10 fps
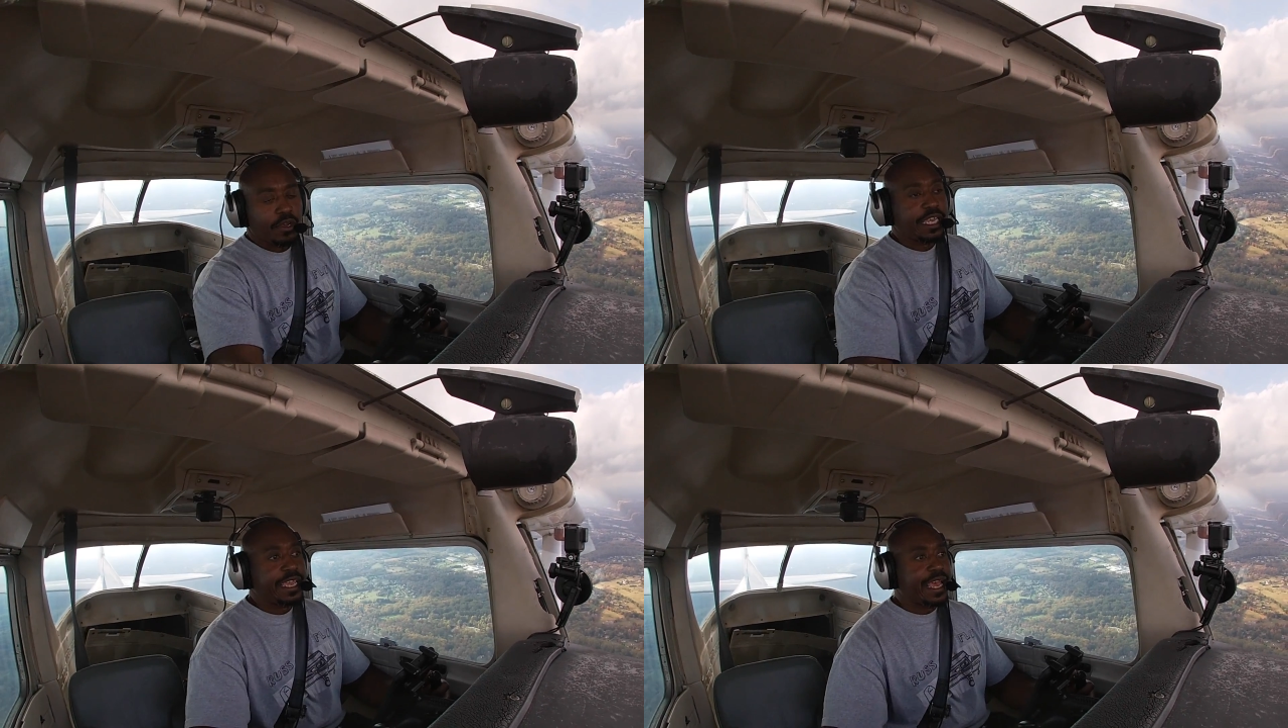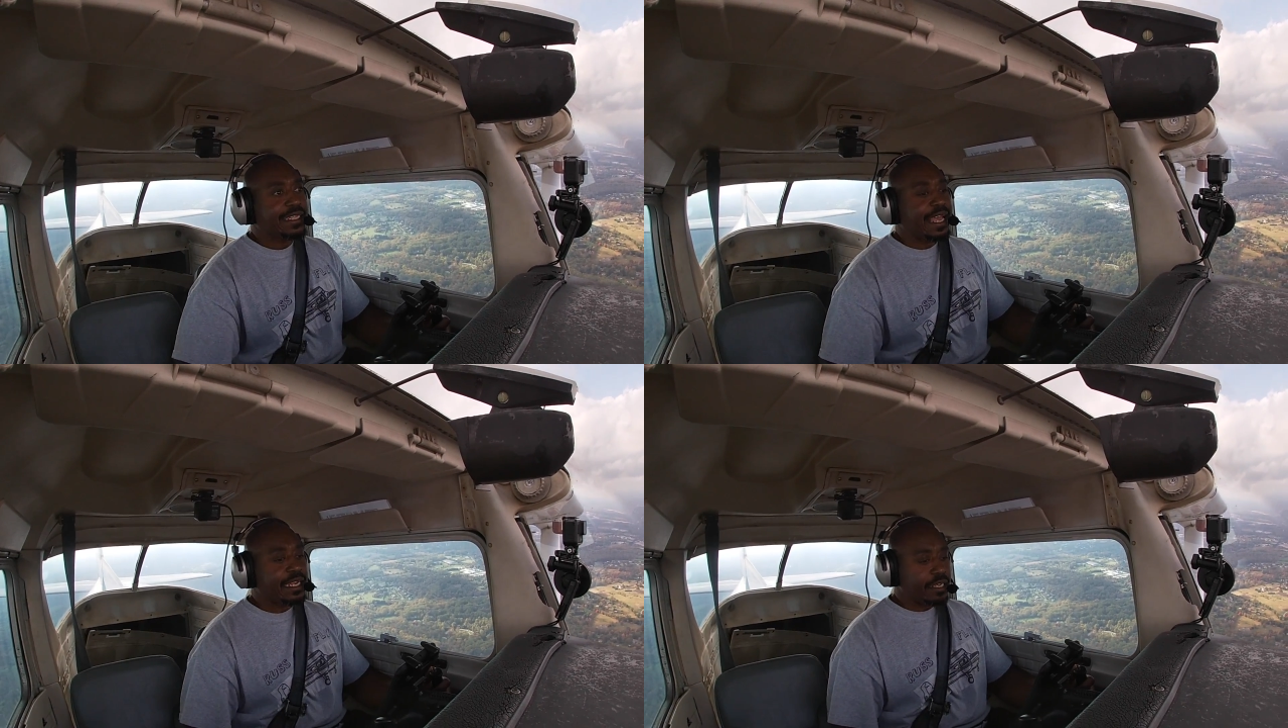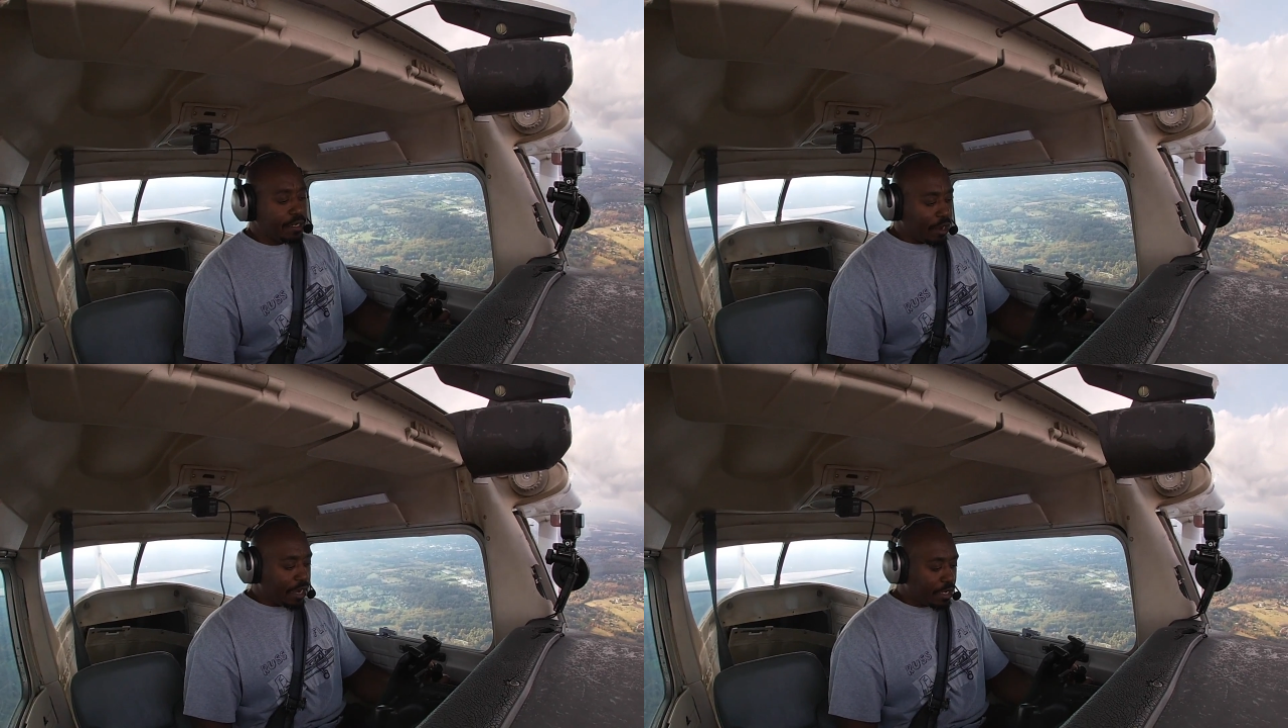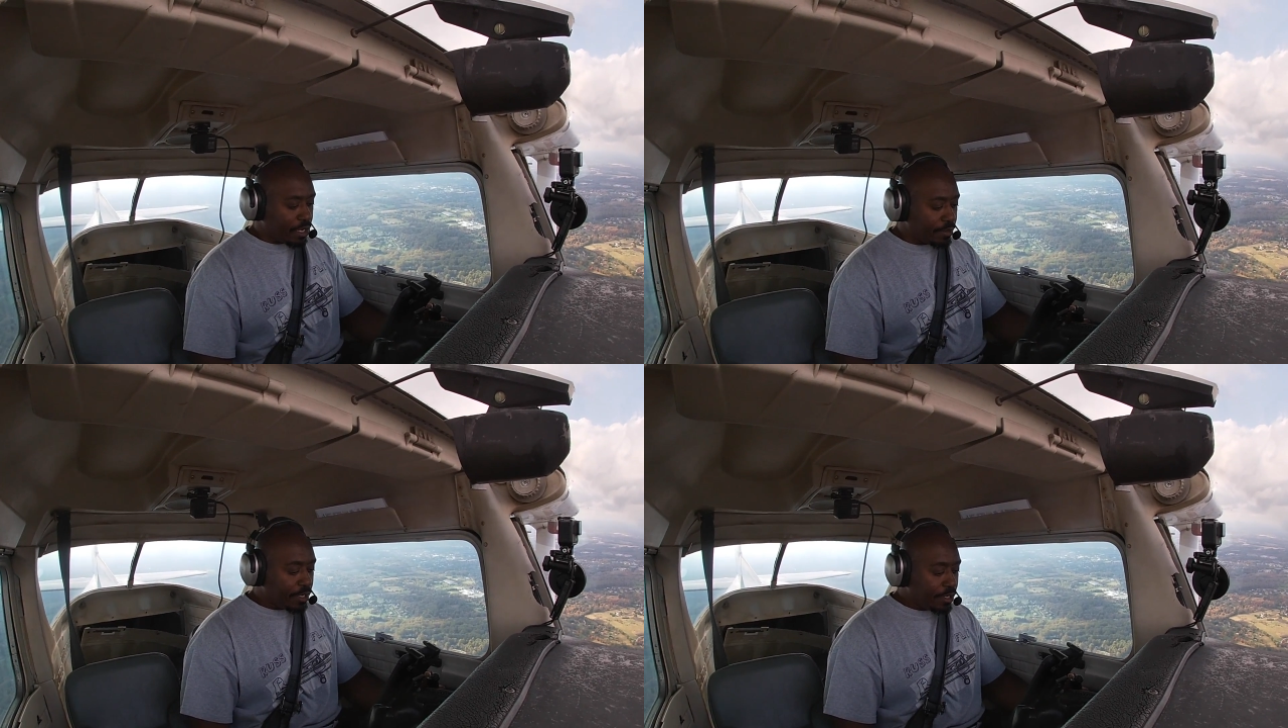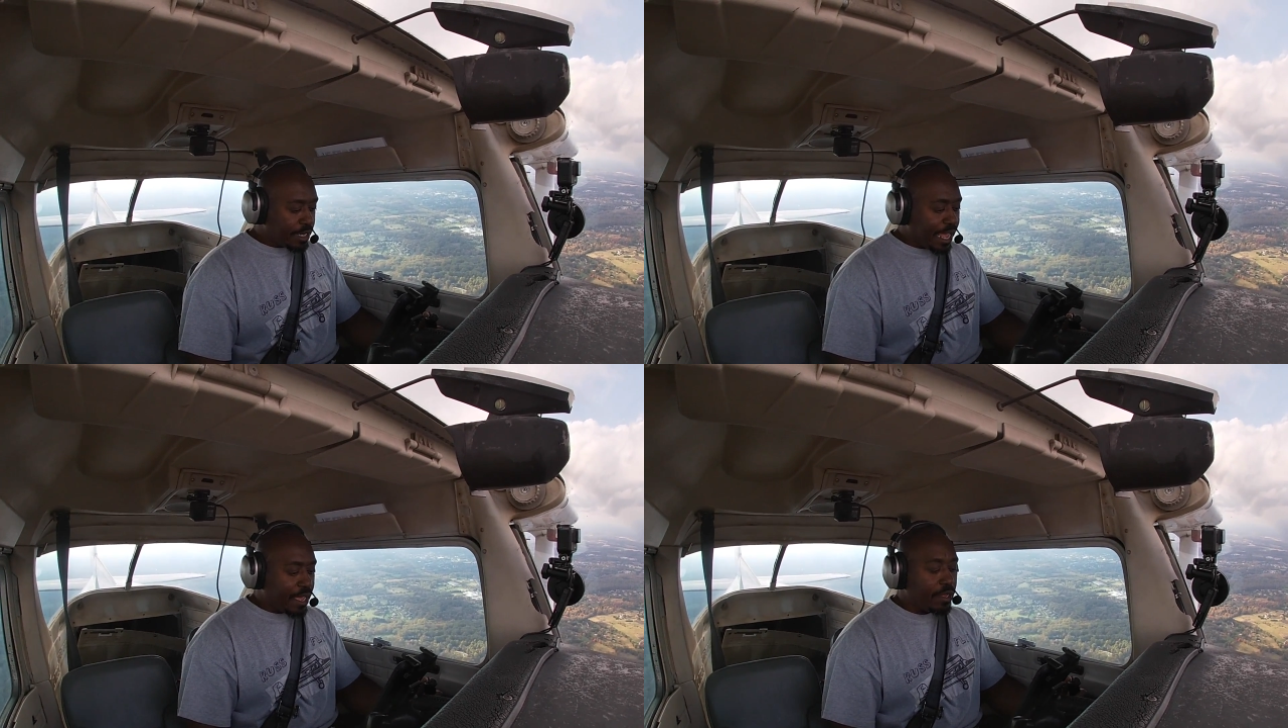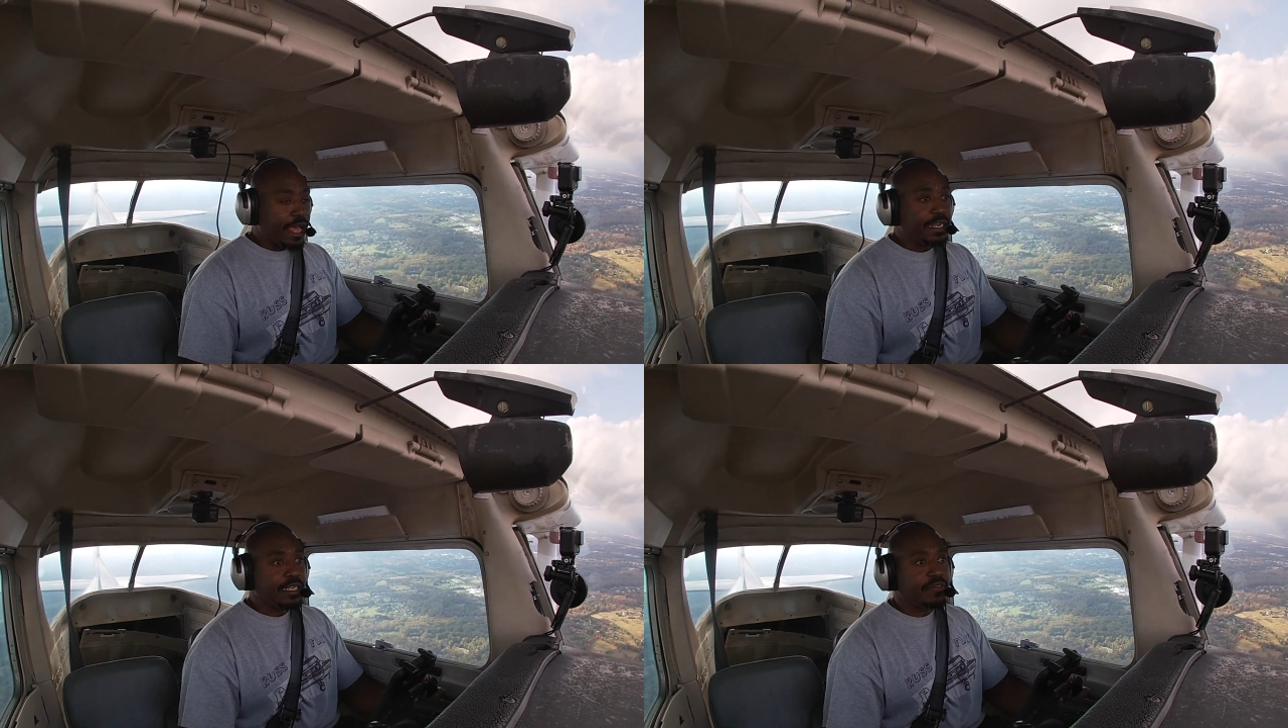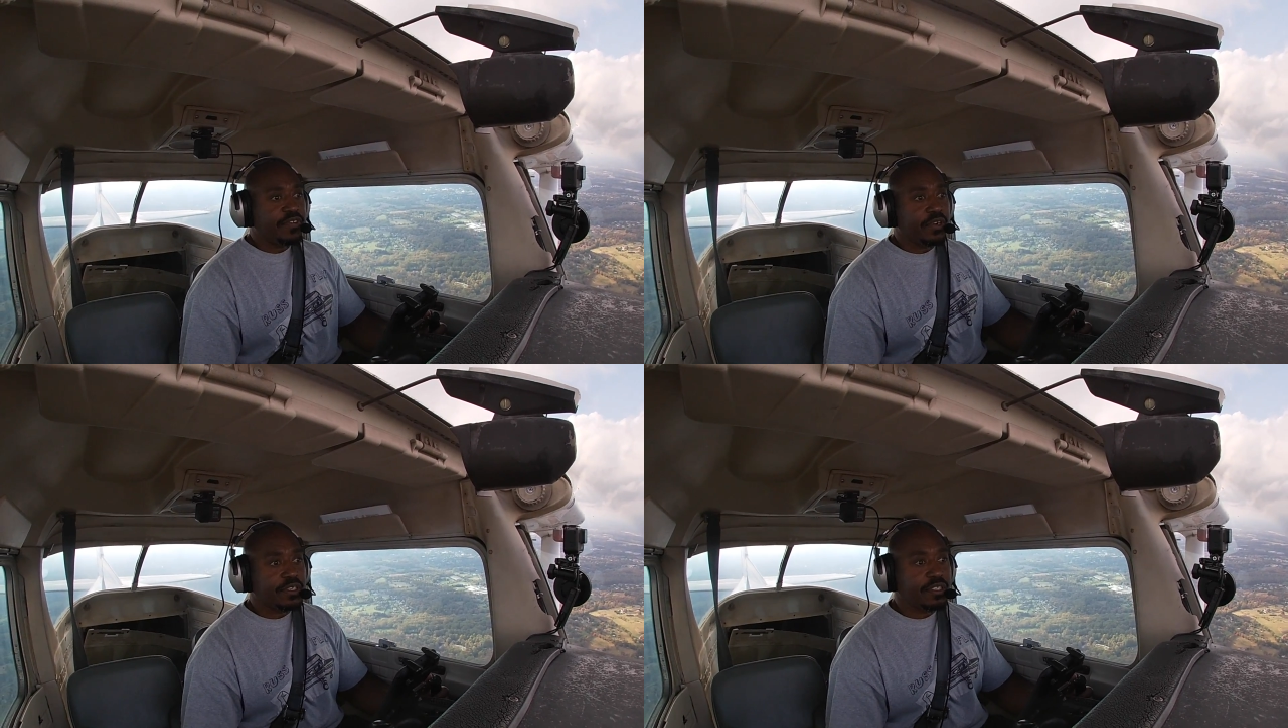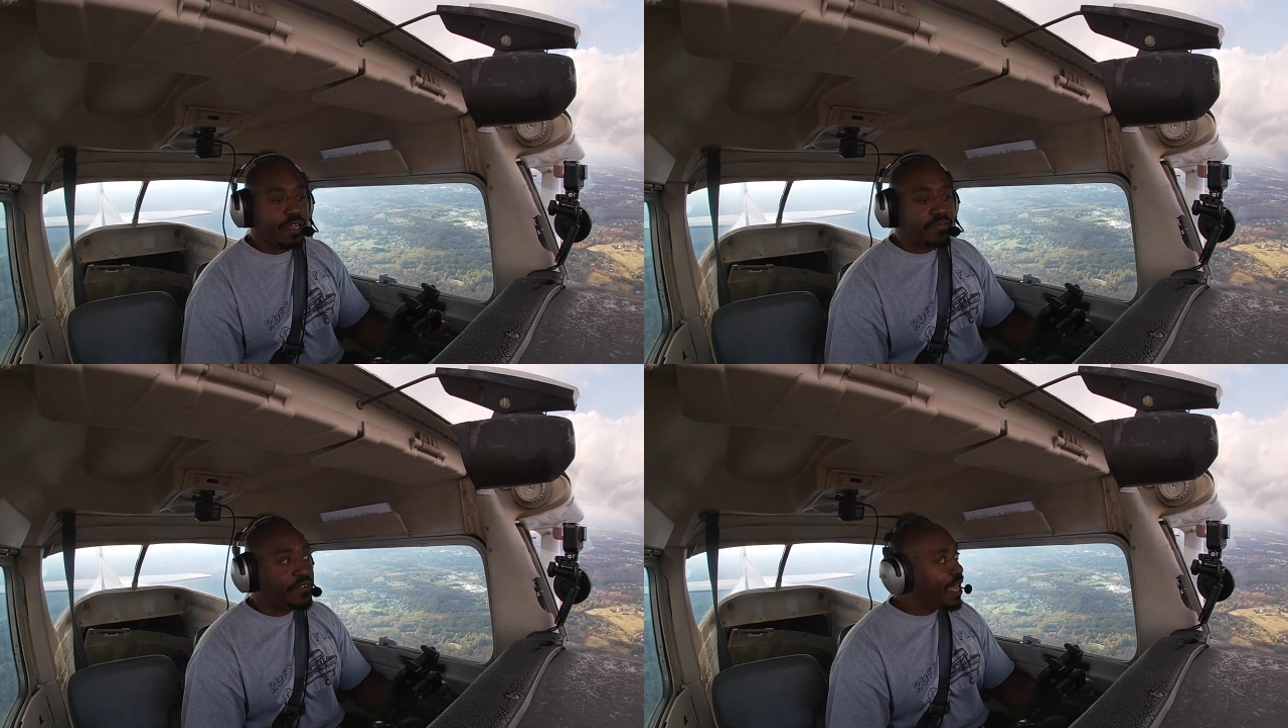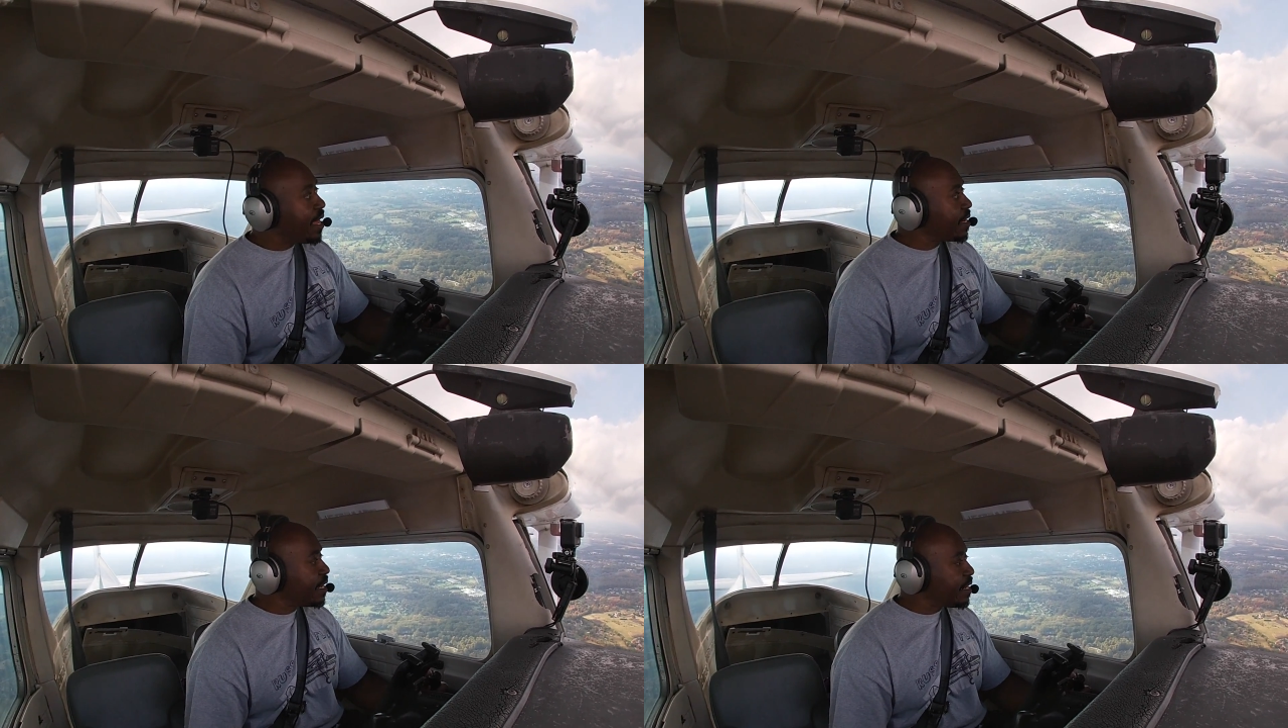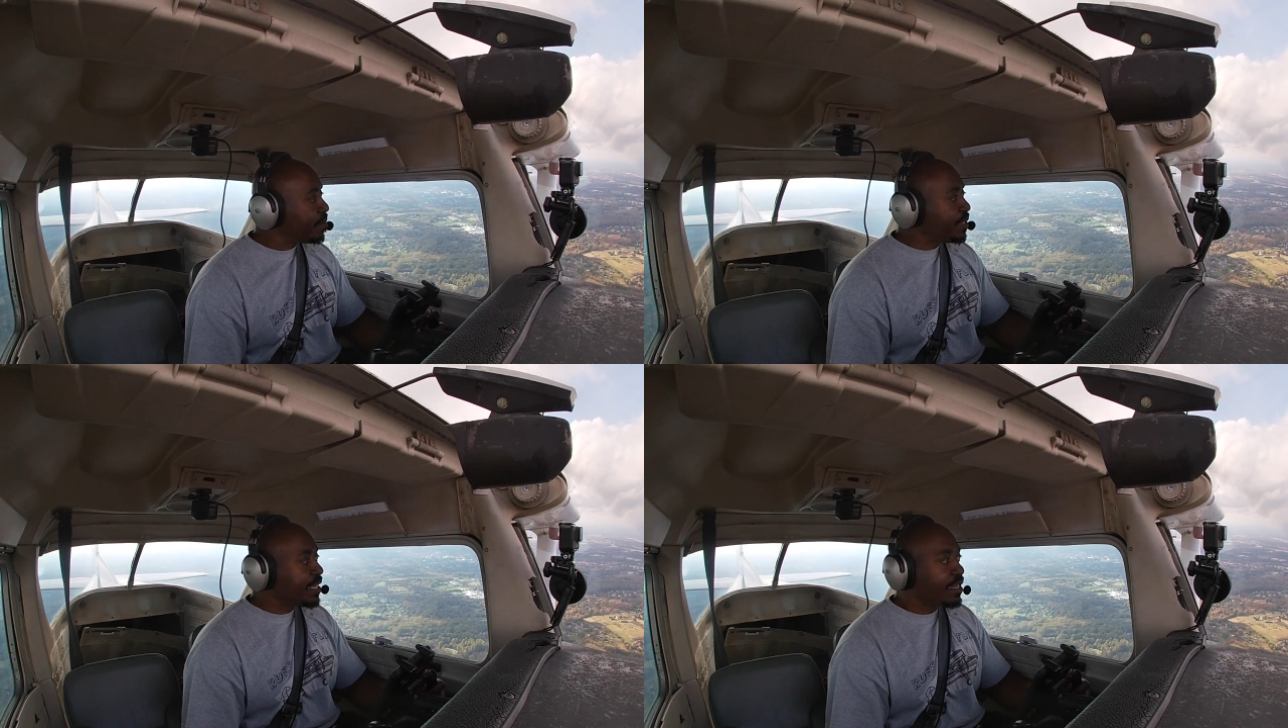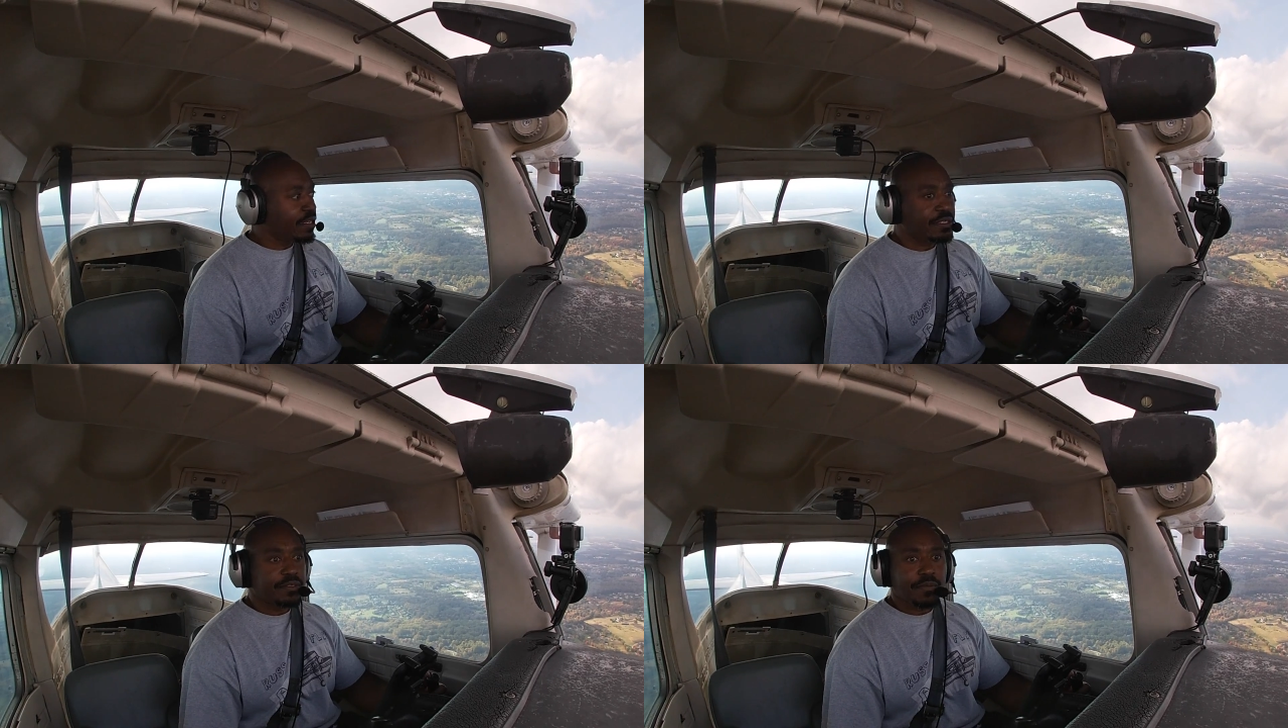Okay, got that in. All right, good. Now, I need to focus on flying here, because